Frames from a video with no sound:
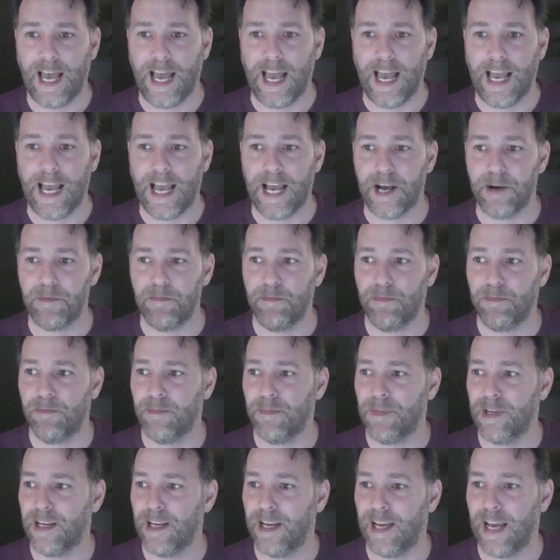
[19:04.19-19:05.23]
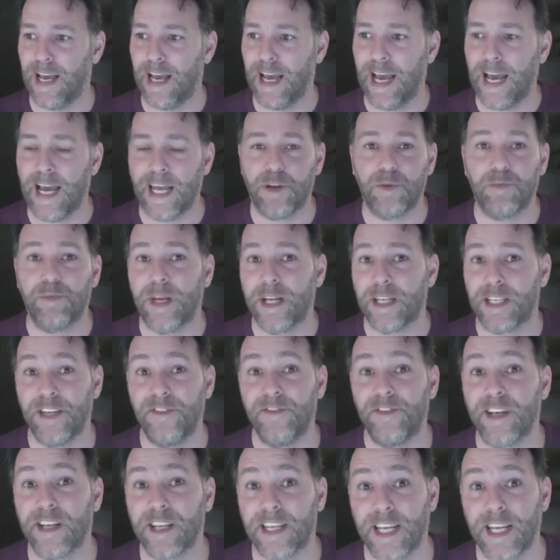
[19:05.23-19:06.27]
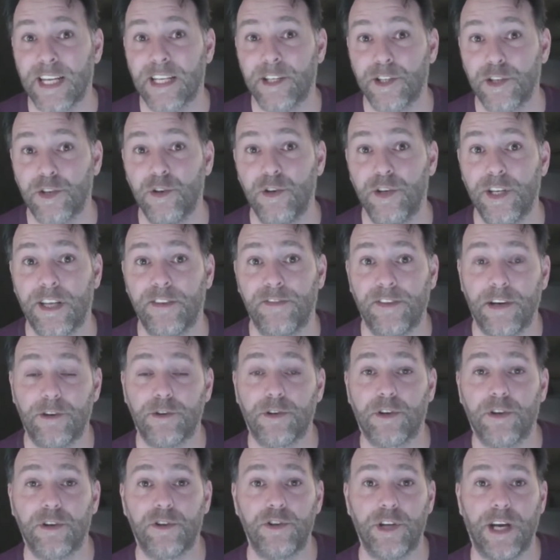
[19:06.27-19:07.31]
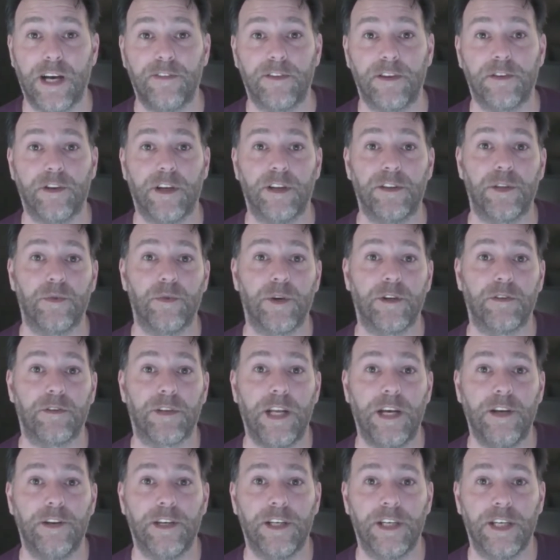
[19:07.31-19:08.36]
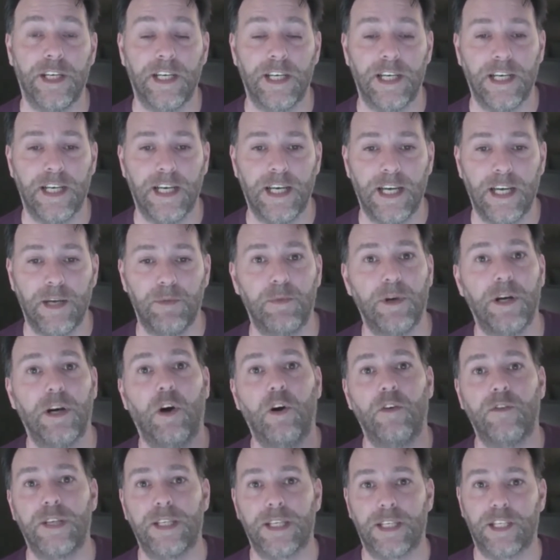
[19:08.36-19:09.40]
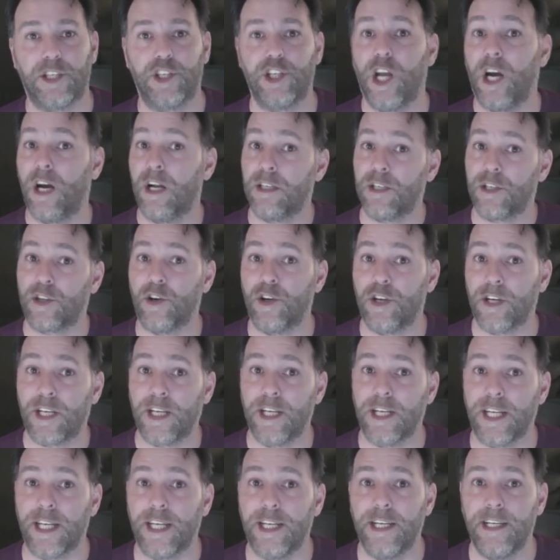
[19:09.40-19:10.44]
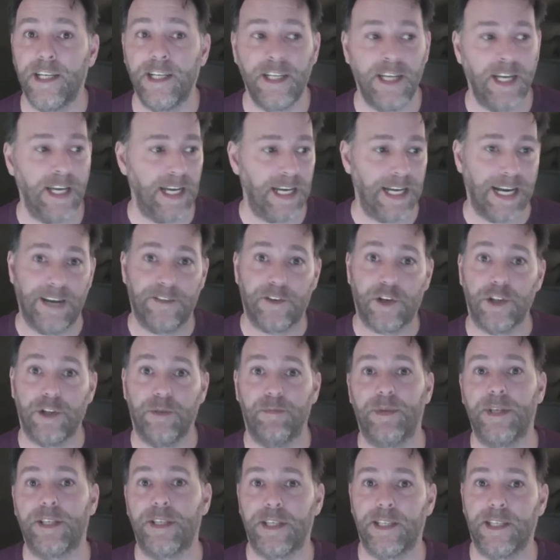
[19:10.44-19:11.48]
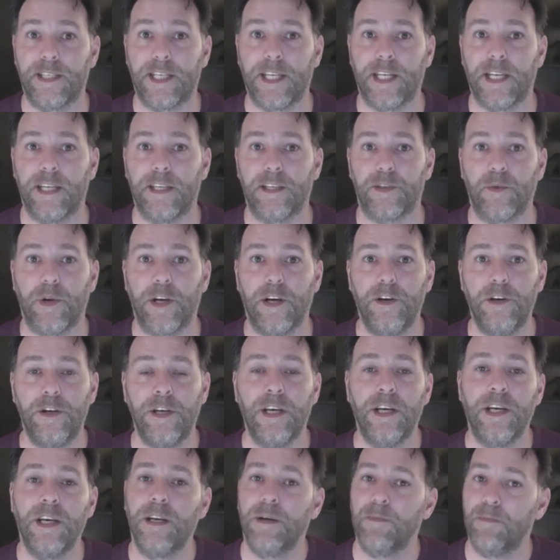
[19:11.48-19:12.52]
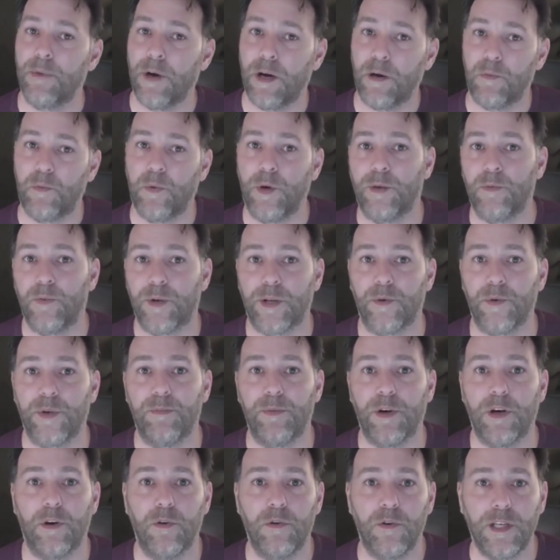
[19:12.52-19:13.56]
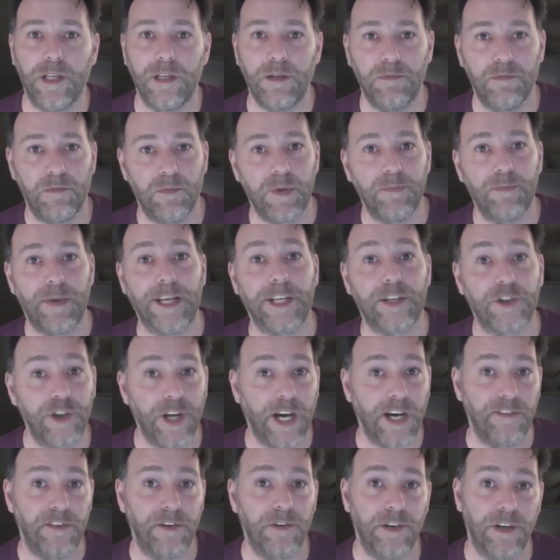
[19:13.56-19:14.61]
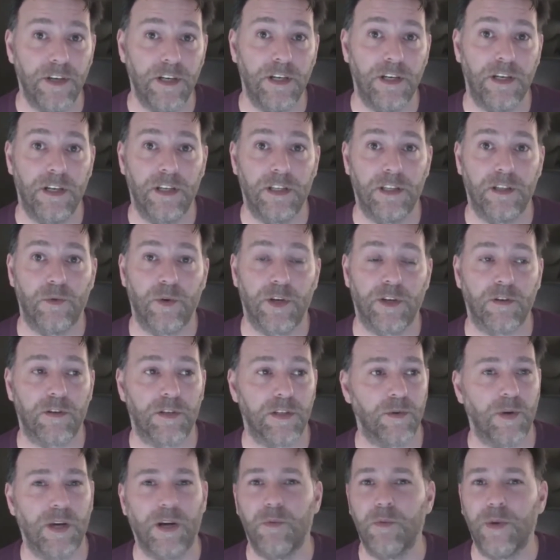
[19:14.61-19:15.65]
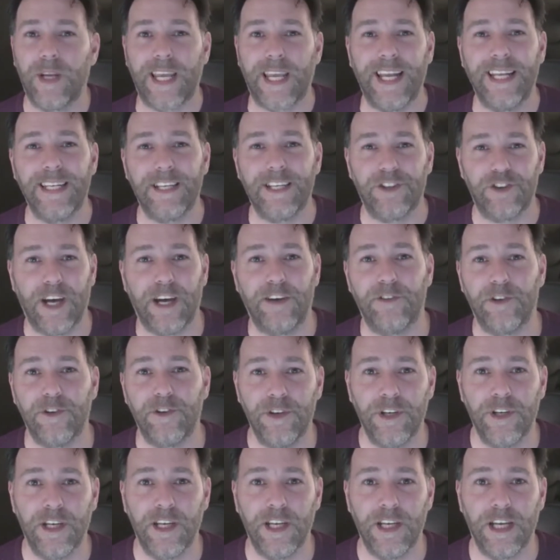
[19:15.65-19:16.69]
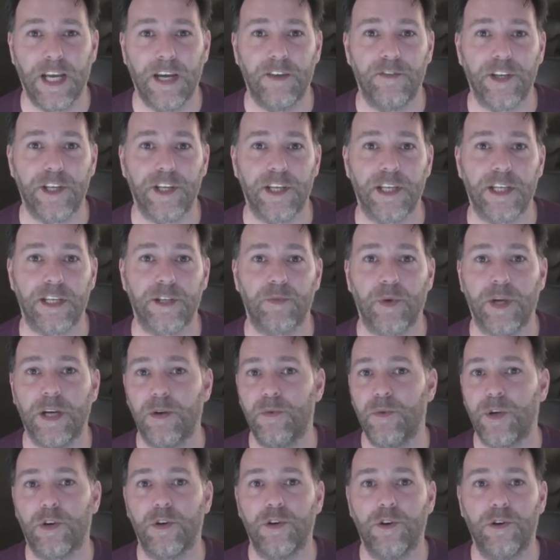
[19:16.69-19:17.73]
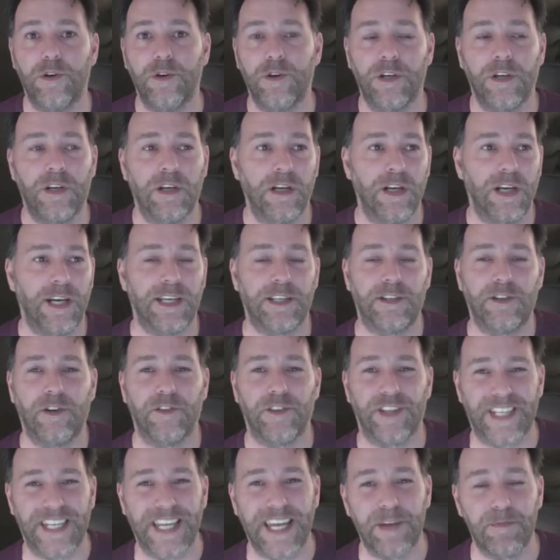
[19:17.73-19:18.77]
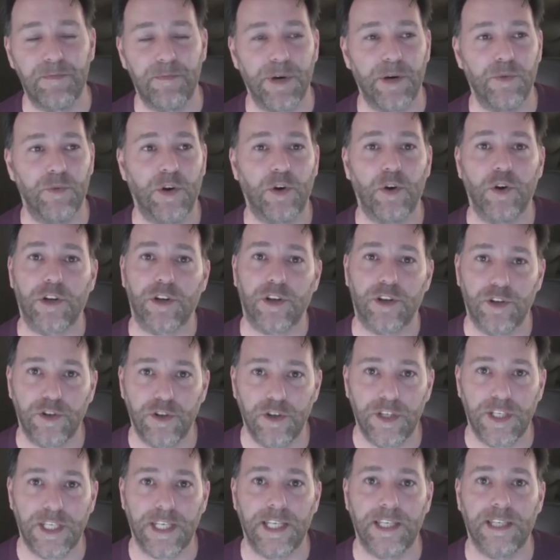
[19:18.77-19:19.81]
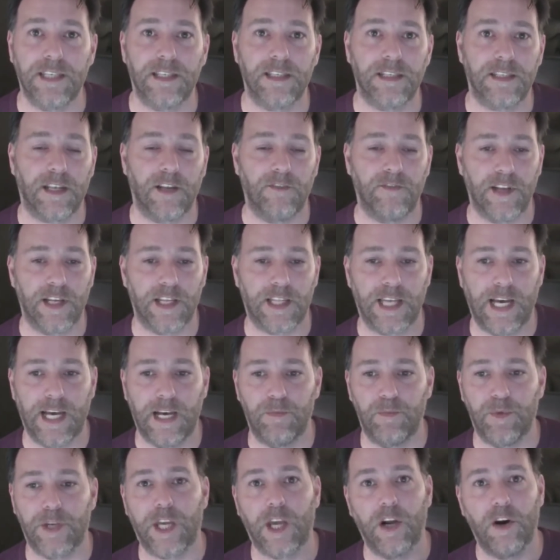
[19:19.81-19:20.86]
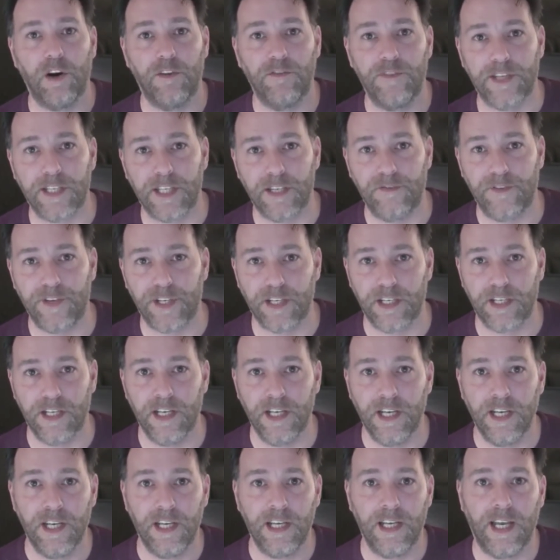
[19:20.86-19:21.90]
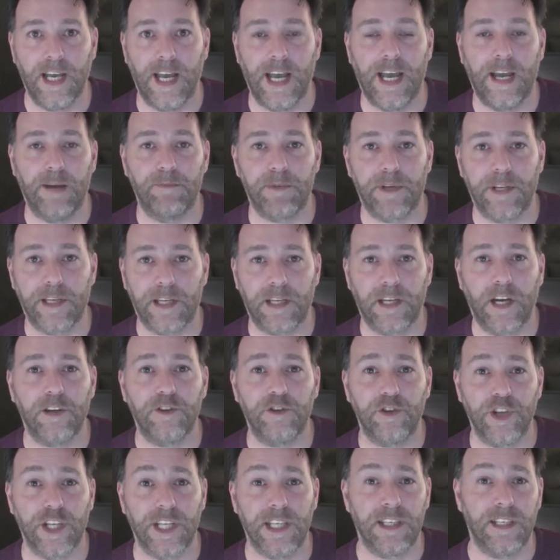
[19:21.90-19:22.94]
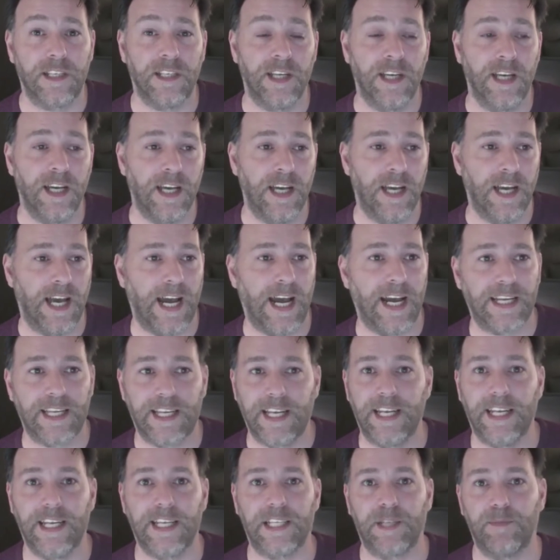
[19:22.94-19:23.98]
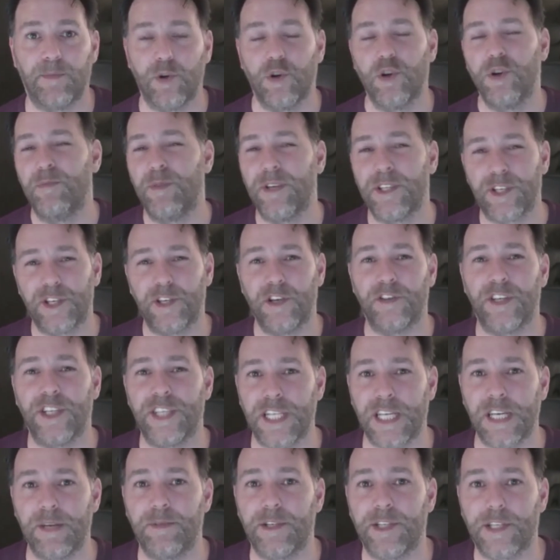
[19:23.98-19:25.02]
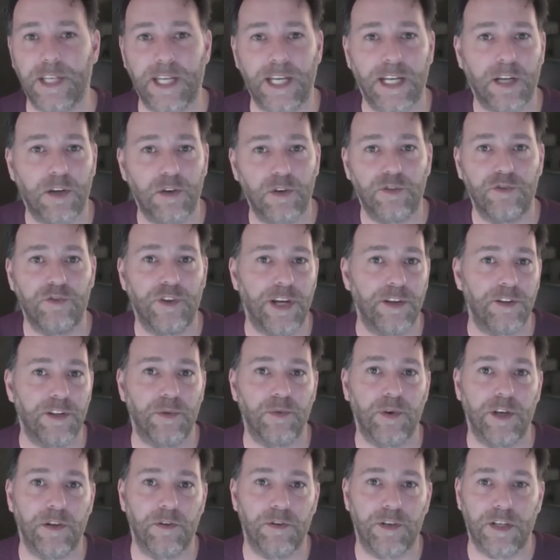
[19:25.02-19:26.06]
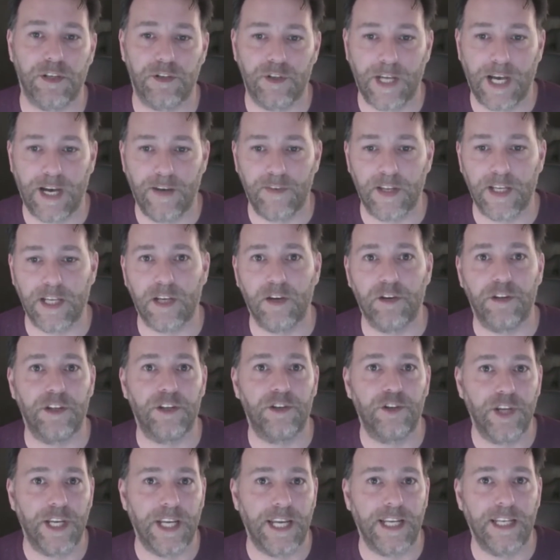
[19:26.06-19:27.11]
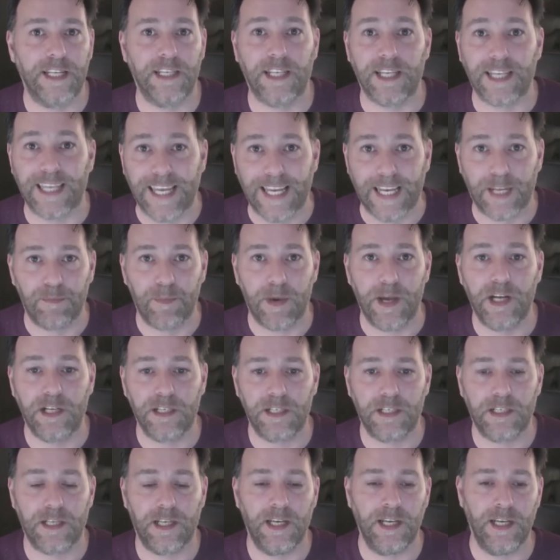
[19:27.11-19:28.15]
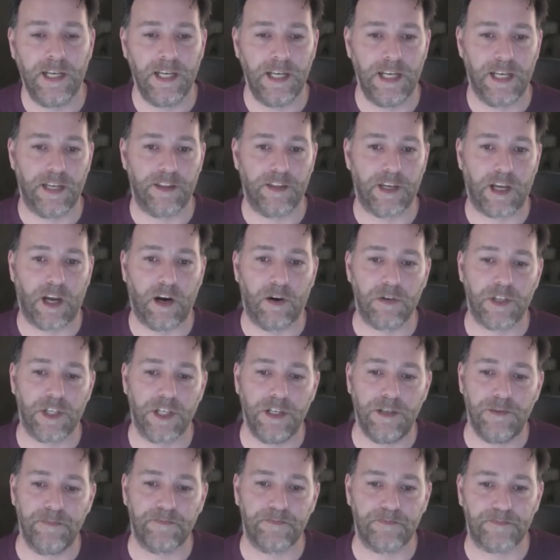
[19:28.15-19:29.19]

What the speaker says: And it would be a different kind of story if I was going traveling around the world now. But obviously, Sharon's got a career. I've got the business here as well. But when we're a wee bit older, we might travel the world as well. And we kind of travel every year as well. We go, it's not the same, but we go on cruises and stuff like that. And we get off at different countries and kind of explore. But it's not the same as kind of going around the world and traveling on the trains and getting immersed in the culture.